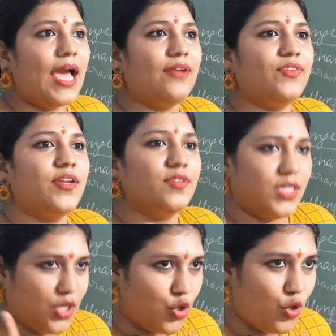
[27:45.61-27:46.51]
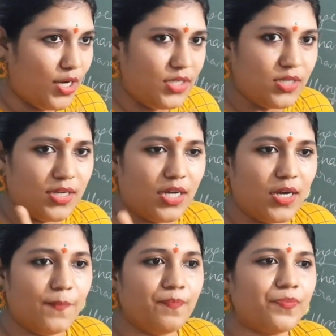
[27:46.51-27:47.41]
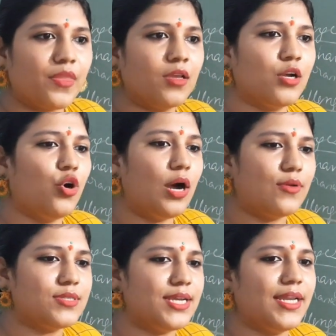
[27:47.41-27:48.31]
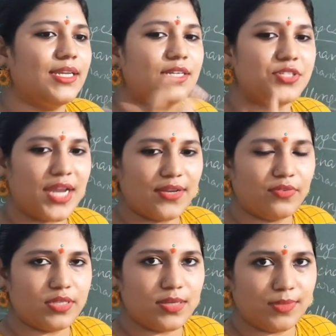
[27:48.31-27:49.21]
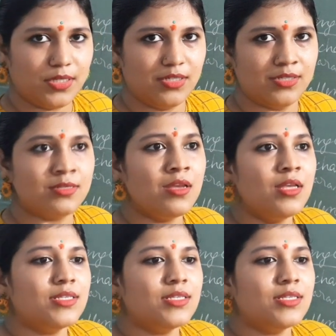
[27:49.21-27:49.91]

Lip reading: And whenever they go and go outside and interact with some girls,